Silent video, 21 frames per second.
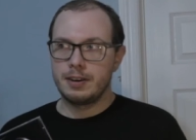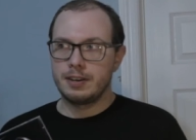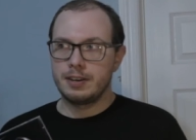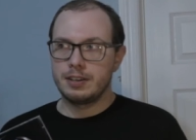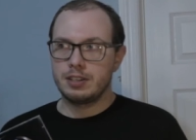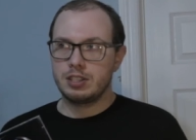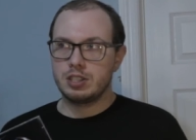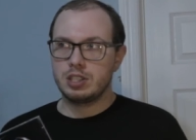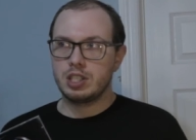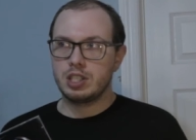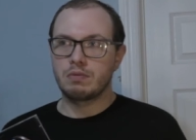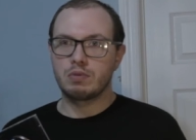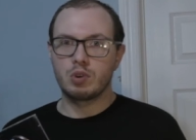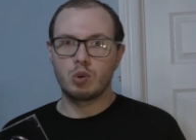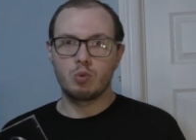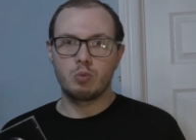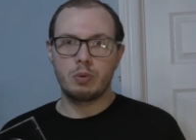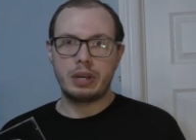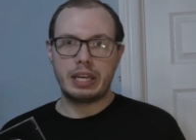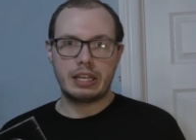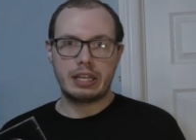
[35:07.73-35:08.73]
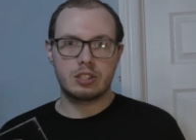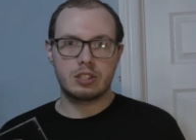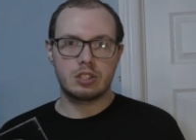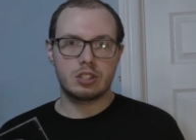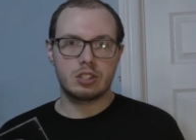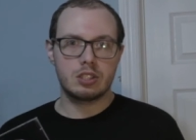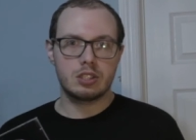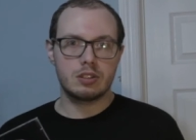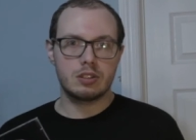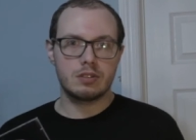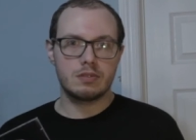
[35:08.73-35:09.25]
several
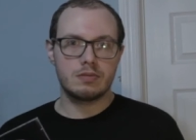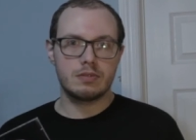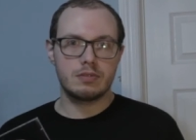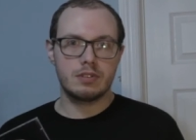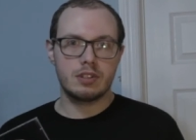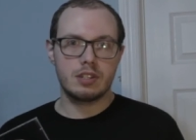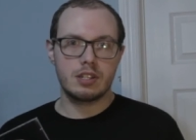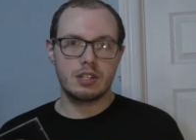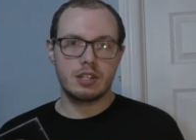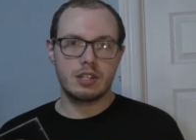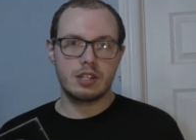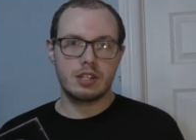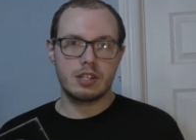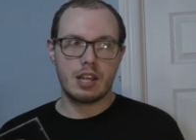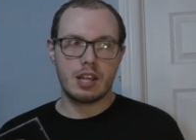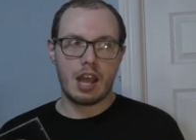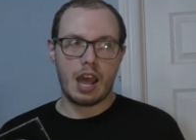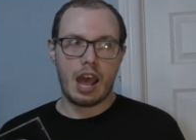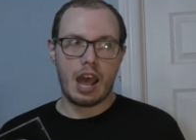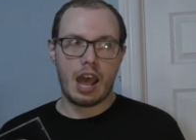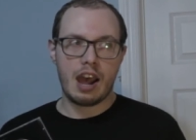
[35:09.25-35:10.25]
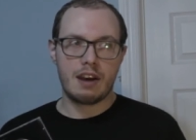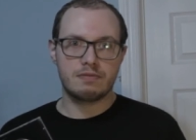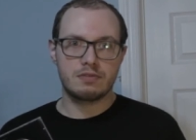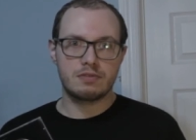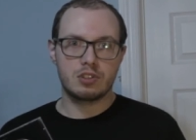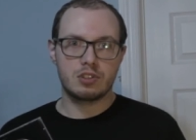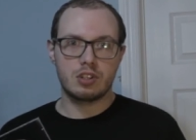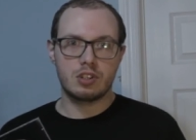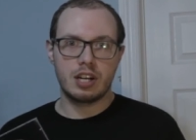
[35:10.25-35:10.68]
weeks after